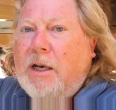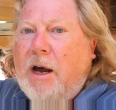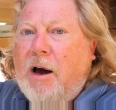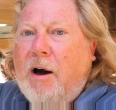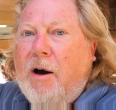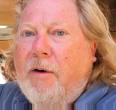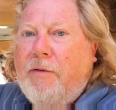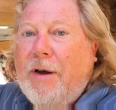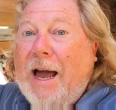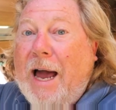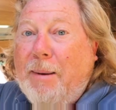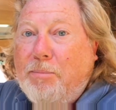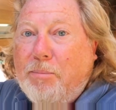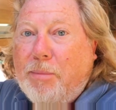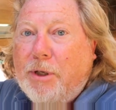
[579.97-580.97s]
and a half
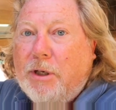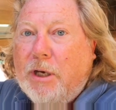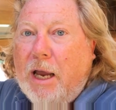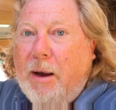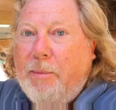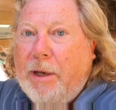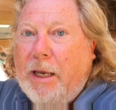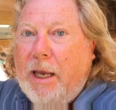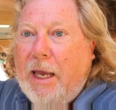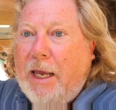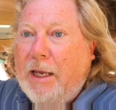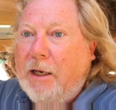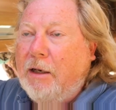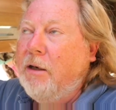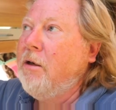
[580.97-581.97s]
amps coming
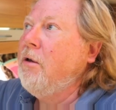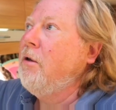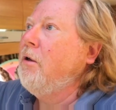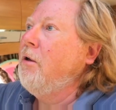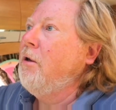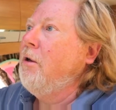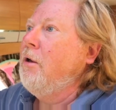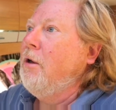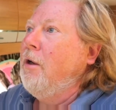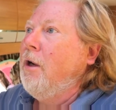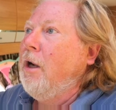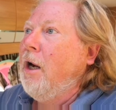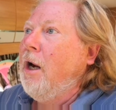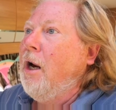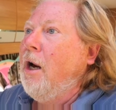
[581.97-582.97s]
in
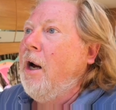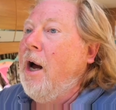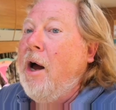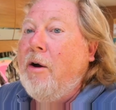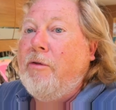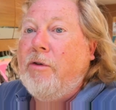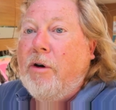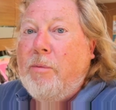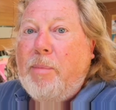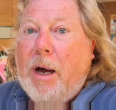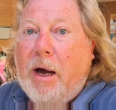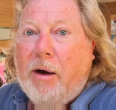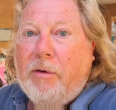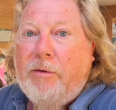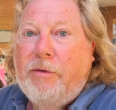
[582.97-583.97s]
uh, over and
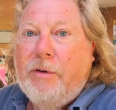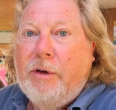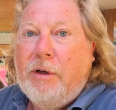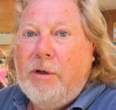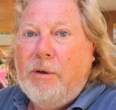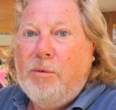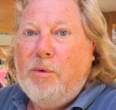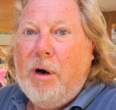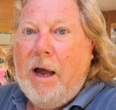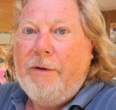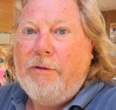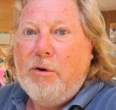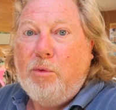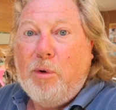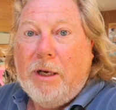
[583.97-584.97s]
above
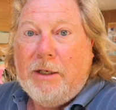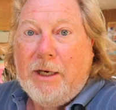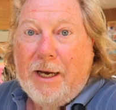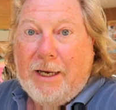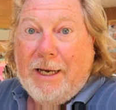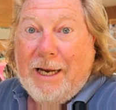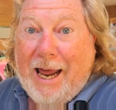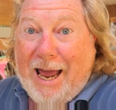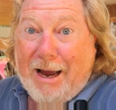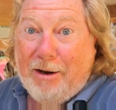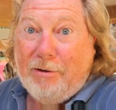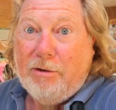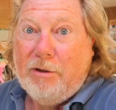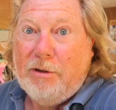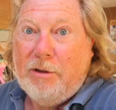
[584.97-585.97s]
whatever we're taking
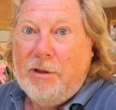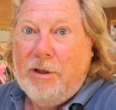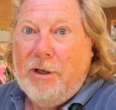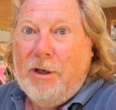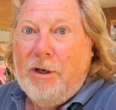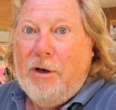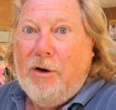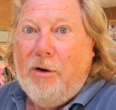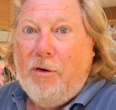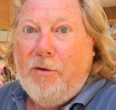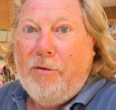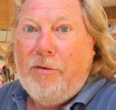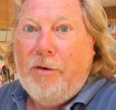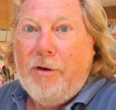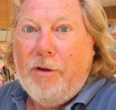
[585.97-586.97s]
out
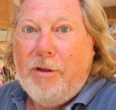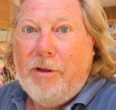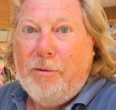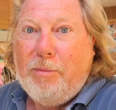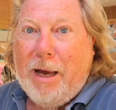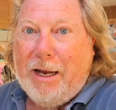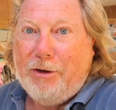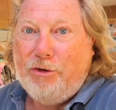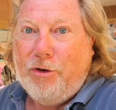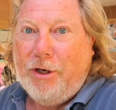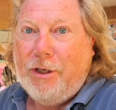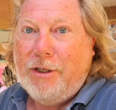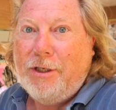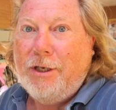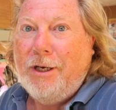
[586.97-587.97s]
of the
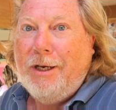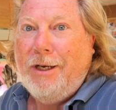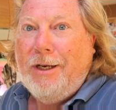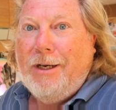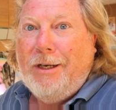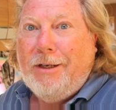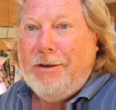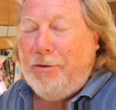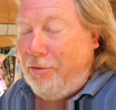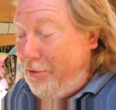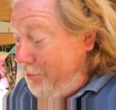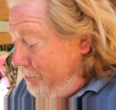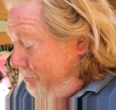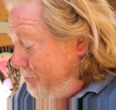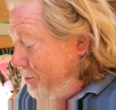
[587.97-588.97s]
batteries or
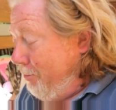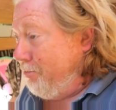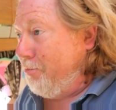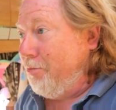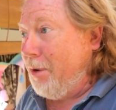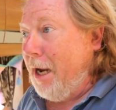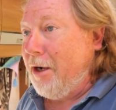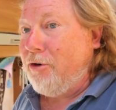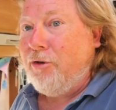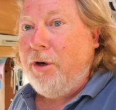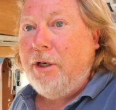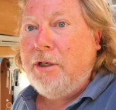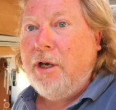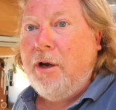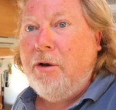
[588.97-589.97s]
the, the
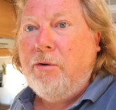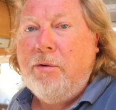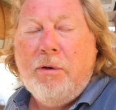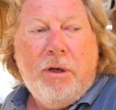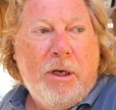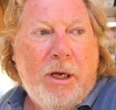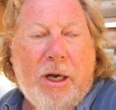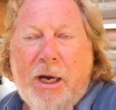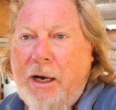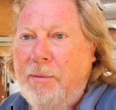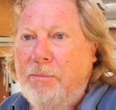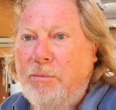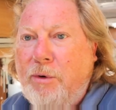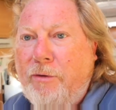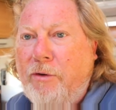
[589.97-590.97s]
battery. So
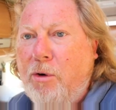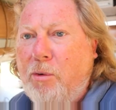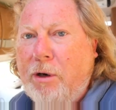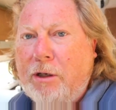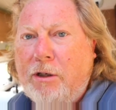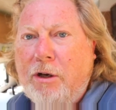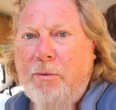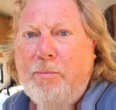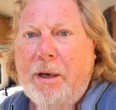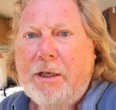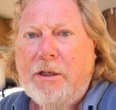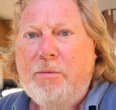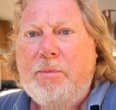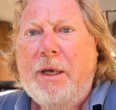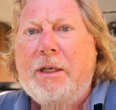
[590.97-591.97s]
um, we've got one or two
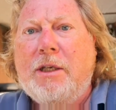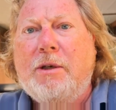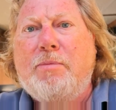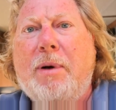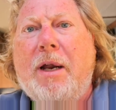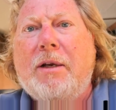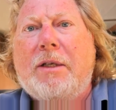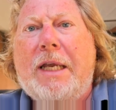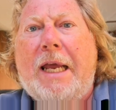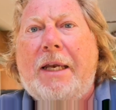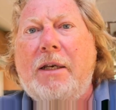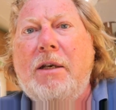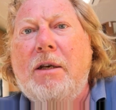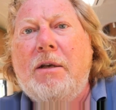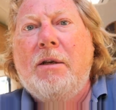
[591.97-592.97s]
bits and pieces plugged
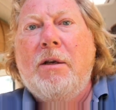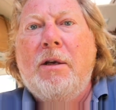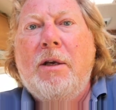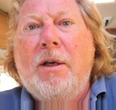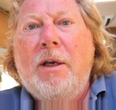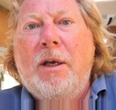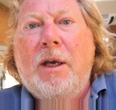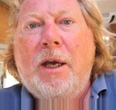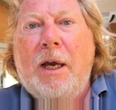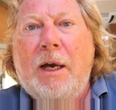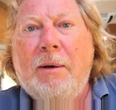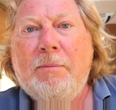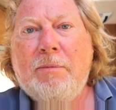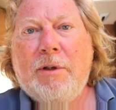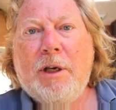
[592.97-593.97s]
in.
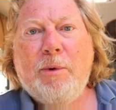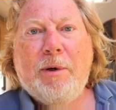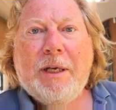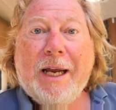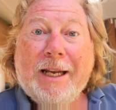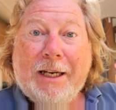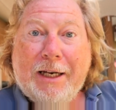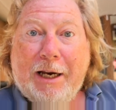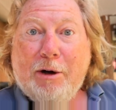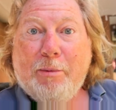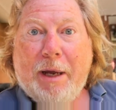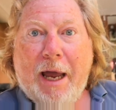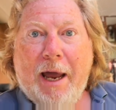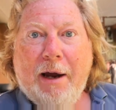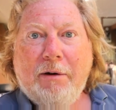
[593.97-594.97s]
Um, so we're taking a little
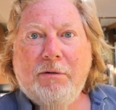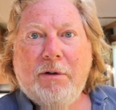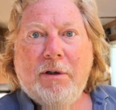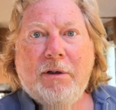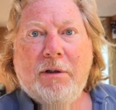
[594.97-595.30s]
bit out,